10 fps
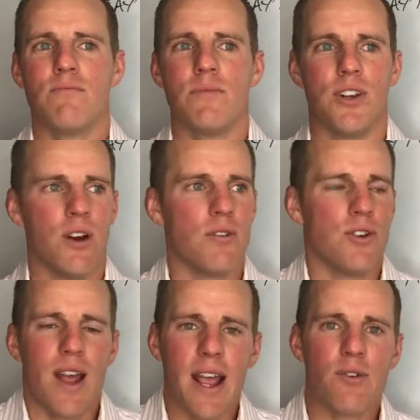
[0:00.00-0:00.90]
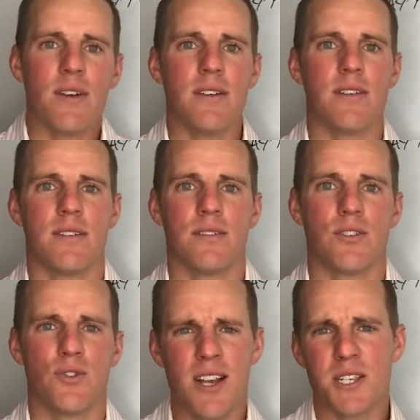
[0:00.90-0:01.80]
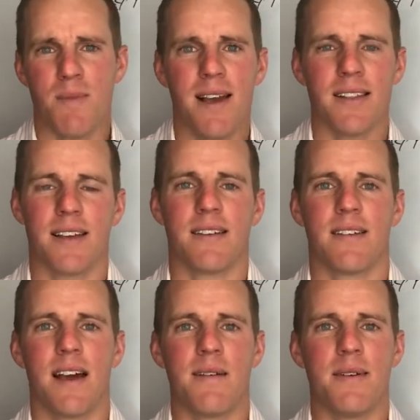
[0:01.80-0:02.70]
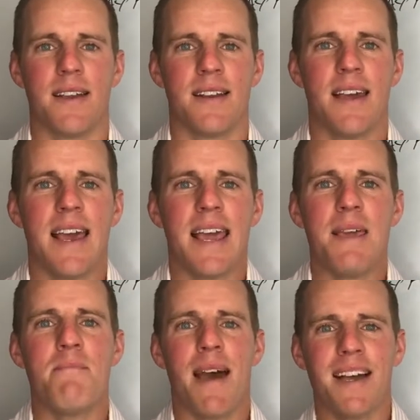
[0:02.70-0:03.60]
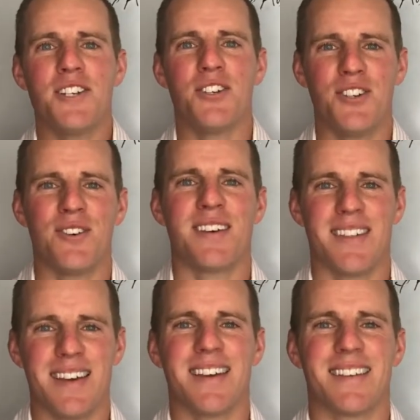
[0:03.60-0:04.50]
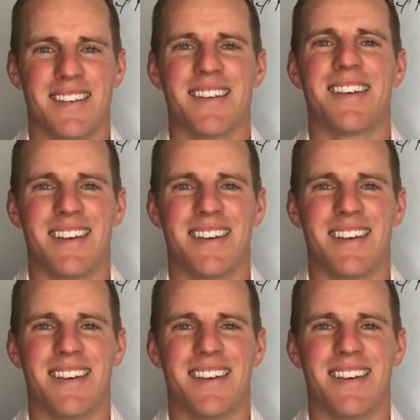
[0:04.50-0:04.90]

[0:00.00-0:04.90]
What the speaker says: You're angry? Try smiling. I mean, imagine doing this